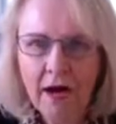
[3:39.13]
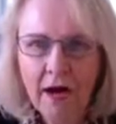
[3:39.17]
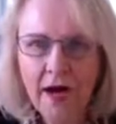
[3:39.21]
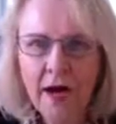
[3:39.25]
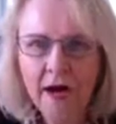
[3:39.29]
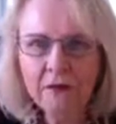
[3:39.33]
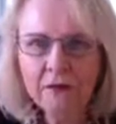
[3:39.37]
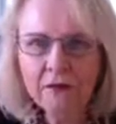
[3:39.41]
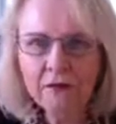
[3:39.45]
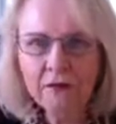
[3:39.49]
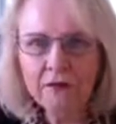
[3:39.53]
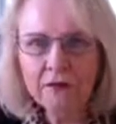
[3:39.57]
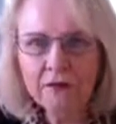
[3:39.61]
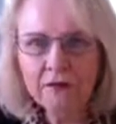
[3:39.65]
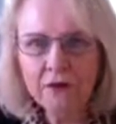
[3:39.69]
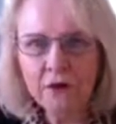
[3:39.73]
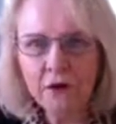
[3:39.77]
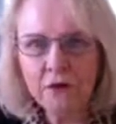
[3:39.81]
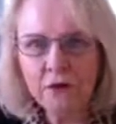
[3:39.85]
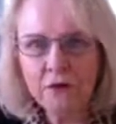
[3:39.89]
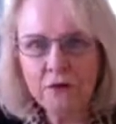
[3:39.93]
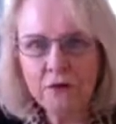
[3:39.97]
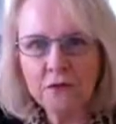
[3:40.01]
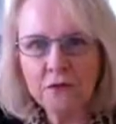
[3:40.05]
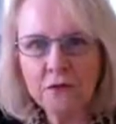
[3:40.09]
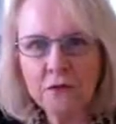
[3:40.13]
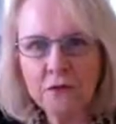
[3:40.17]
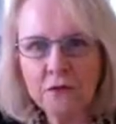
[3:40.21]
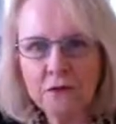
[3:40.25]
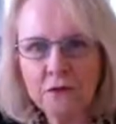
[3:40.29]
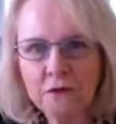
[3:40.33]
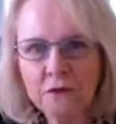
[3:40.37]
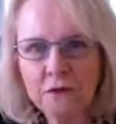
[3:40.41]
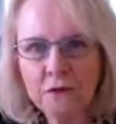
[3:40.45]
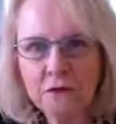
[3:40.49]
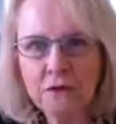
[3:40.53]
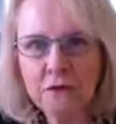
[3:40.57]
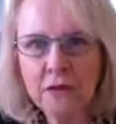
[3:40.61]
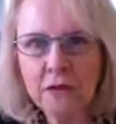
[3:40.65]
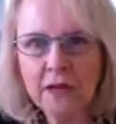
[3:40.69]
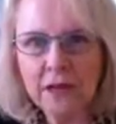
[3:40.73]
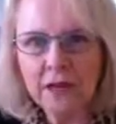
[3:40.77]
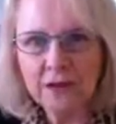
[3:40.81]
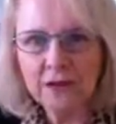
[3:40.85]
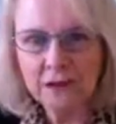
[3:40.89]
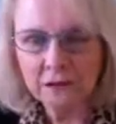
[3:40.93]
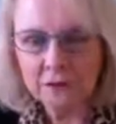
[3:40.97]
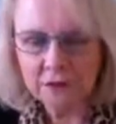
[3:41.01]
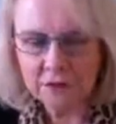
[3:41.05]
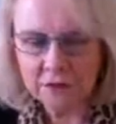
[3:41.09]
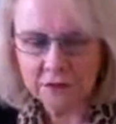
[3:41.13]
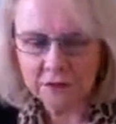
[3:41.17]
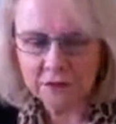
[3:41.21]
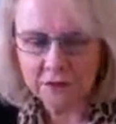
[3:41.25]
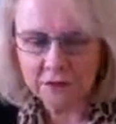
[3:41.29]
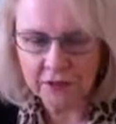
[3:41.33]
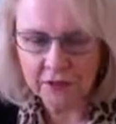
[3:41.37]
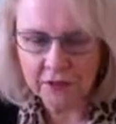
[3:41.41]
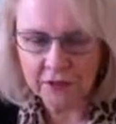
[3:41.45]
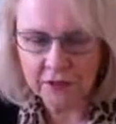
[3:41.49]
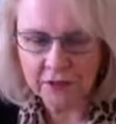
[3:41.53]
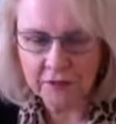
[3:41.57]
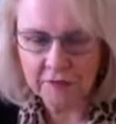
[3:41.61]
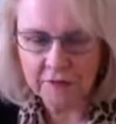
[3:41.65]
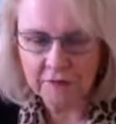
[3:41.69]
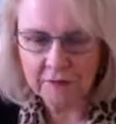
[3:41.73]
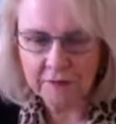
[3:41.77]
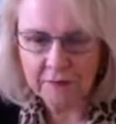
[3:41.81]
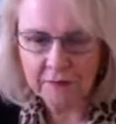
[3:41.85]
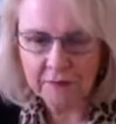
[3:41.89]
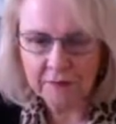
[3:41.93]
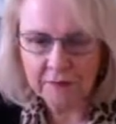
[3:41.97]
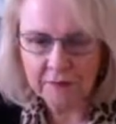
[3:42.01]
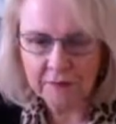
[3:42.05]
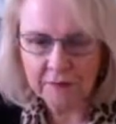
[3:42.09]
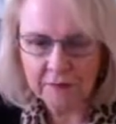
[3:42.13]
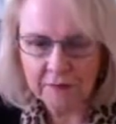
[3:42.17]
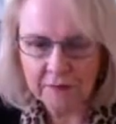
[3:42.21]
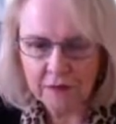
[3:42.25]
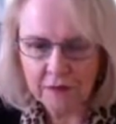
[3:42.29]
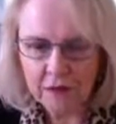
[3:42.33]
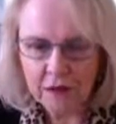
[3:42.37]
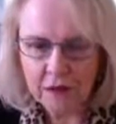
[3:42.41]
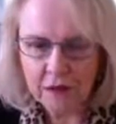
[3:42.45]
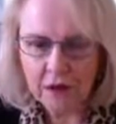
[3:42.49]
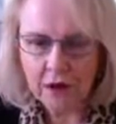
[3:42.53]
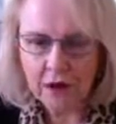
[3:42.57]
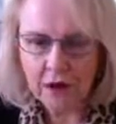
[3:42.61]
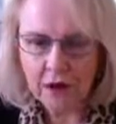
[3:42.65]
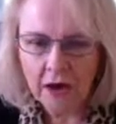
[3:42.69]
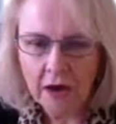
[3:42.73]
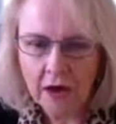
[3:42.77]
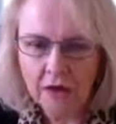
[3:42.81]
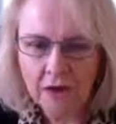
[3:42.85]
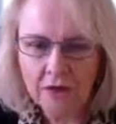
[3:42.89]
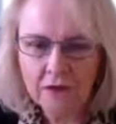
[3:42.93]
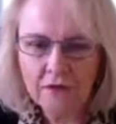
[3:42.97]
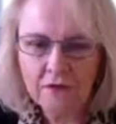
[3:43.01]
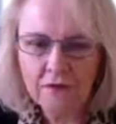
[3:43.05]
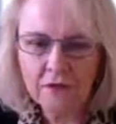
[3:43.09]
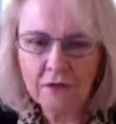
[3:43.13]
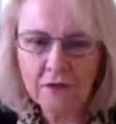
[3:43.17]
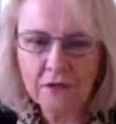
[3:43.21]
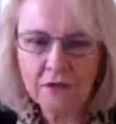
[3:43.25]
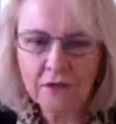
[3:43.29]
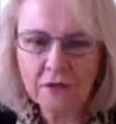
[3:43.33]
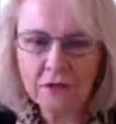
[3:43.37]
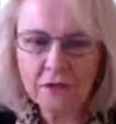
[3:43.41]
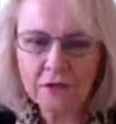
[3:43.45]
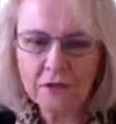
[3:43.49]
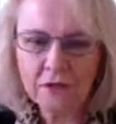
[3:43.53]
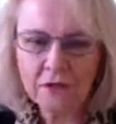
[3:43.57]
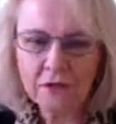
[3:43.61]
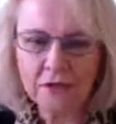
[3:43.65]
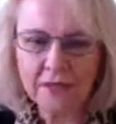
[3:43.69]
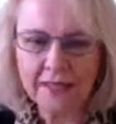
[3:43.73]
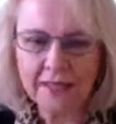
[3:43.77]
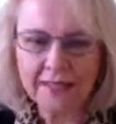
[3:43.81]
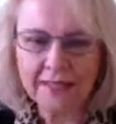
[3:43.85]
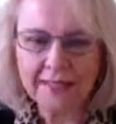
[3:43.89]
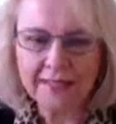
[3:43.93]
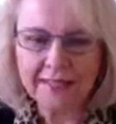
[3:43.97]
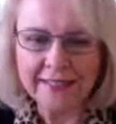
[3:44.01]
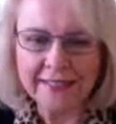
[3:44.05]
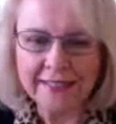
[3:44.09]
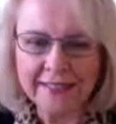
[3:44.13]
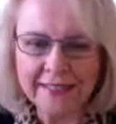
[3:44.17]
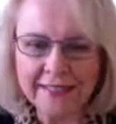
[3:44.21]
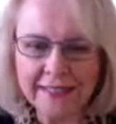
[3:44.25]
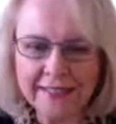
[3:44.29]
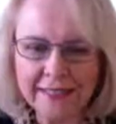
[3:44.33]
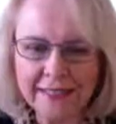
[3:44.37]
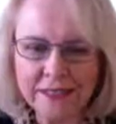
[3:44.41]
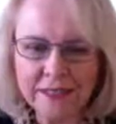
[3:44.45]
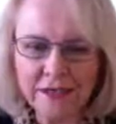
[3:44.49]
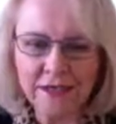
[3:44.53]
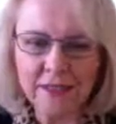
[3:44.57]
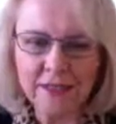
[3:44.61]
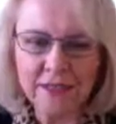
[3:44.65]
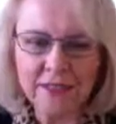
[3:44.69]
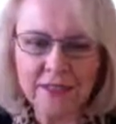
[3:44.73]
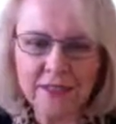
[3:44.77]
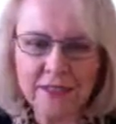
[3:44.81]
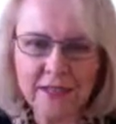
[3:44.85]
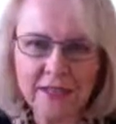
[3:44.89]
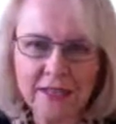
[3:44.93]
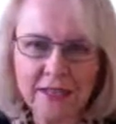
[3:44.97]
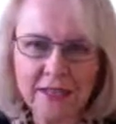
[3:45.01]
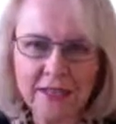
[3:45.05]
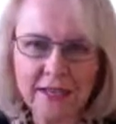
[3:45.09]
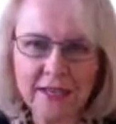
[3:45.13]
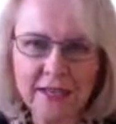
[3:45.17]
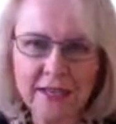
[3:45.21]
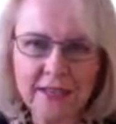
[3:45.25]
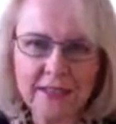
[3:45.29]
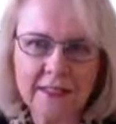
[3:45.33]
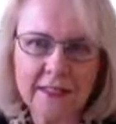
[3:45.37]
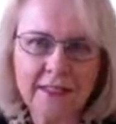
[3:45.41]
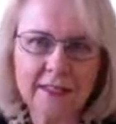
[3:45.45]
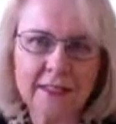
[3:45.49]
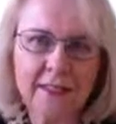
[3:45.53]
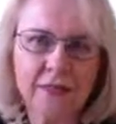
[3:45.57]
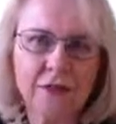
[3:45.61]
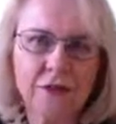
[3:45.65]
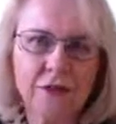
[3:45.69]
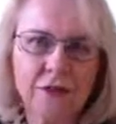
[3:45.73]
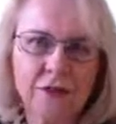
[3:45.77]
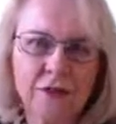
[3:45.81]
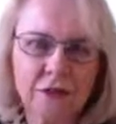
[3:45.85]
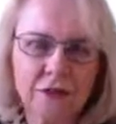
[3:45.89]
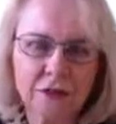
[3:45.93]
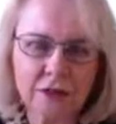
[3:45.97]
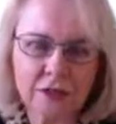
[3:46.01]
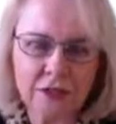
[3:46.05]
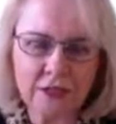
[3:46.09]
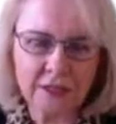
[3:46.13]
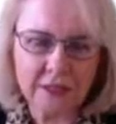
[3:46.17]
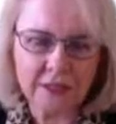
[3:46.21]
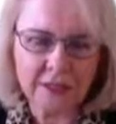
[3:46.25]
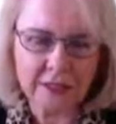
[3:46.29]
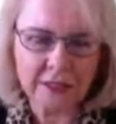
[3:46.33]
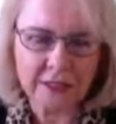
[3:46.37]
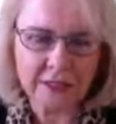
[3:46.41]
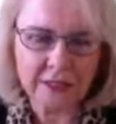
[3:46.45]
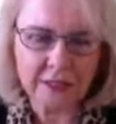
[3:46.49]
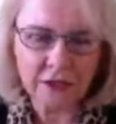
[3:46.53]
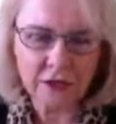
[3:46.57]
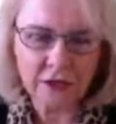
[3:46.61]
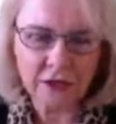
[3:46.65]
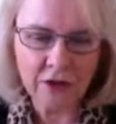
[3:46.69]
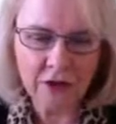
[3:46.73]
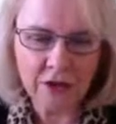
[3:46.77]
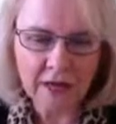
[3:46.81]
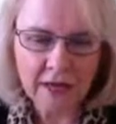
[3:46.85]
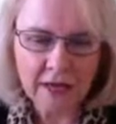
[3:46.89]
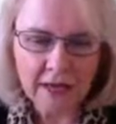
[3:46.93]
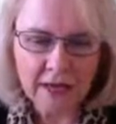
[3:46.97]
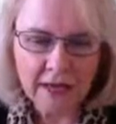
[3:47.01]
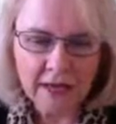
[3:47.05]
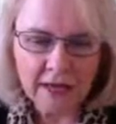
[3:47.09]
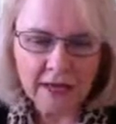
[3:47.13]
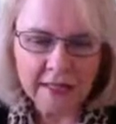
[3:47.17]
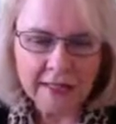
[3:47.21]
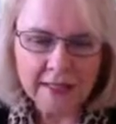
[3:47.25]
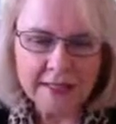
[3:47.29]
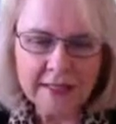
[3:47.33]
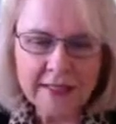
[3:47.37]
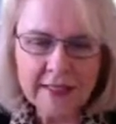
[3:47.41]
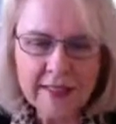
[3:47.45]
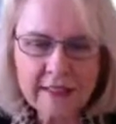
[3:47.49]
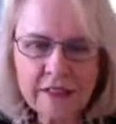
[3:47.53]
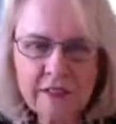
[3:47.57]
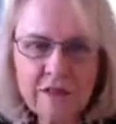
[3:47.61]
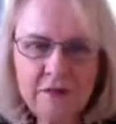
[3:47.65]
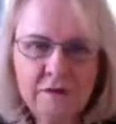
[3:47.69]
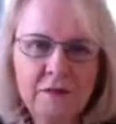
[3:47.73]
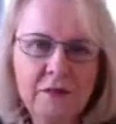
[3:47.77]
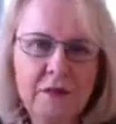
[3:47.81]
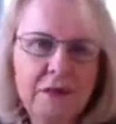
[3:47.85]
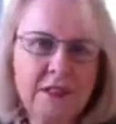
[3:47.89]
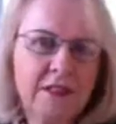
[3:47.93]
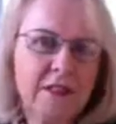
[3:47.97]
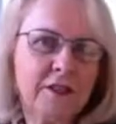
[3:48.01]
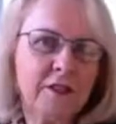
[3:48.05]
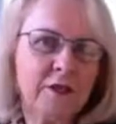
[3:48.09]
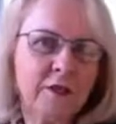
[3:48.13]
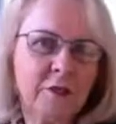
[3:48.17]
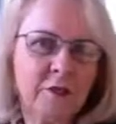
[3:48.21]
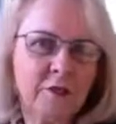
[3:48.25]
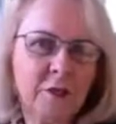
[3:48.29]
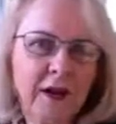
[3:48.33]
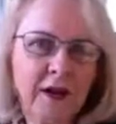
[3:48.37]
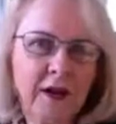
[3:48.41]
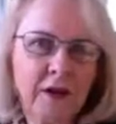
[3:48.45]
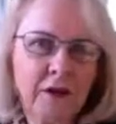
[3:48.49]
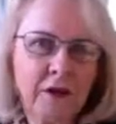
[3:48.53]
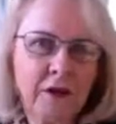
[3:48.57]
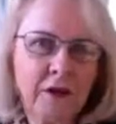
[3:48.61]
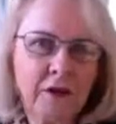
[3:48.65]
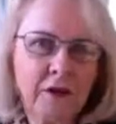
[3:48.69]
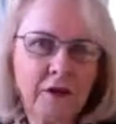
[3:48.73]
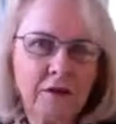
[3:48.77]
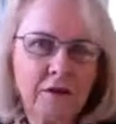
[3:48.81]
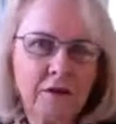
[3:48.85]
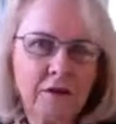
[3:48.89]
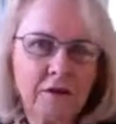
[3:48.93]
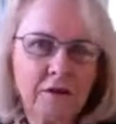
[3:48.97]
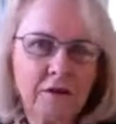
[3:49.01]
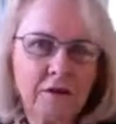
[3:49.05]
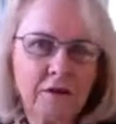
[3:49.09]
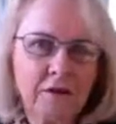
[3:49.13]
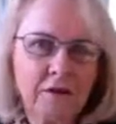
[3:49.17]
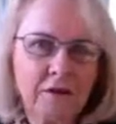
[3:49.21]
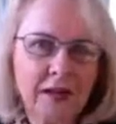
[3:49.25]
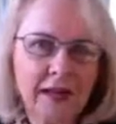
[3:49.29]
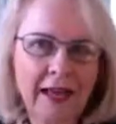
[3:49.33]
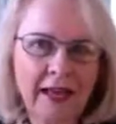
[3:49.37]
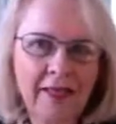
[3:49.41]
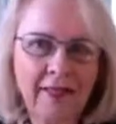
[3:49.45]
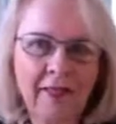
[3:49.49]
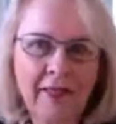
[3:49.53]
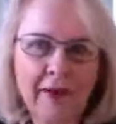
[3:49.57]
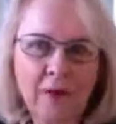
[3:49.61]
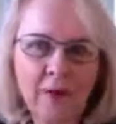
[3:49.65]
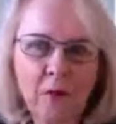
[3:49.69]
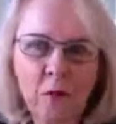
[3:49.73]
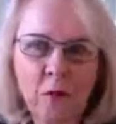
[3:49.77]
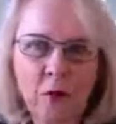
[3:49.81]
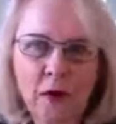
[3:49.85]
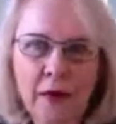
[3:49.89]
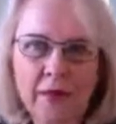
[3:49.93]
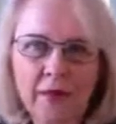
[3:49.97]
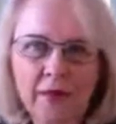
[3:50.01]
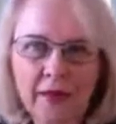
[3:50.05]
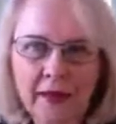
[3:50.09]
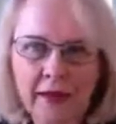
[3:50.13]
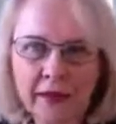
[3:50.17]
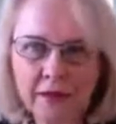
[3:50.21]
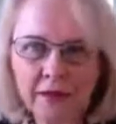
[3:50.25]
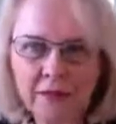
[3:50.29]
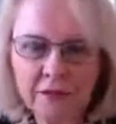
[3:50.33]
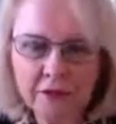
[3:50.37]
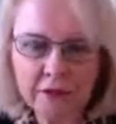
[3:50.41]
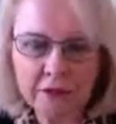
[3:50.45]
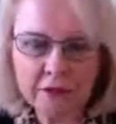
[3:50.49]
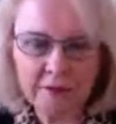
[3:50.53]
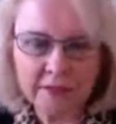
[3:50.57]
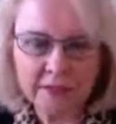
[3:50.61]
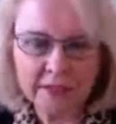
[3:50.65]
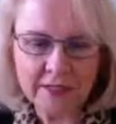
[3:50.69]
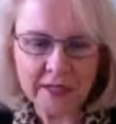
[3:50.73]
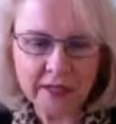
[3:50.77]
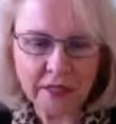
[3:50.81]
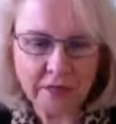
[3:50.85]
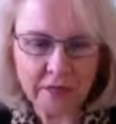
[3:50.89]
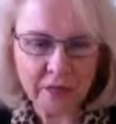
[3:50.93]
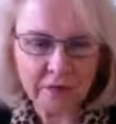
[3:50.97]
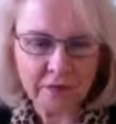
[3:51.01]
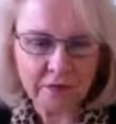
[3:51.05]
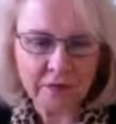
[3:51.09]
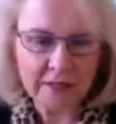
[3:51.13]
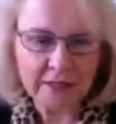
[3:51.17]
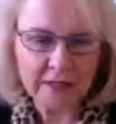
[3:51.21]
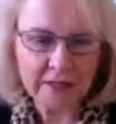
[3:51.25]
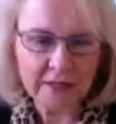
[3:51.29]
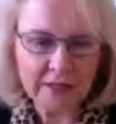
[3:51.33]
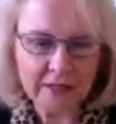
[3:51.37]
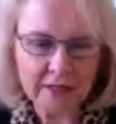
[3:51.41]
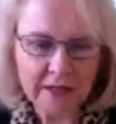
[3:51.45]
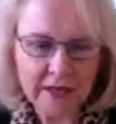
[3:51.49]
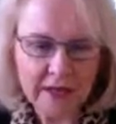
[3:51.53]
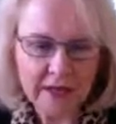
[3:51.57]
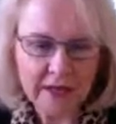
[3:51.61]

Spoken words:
Other folks look at you differently. Other folks look and see your success, see your goodness, see your sense of peace or power, and they want that for themselves.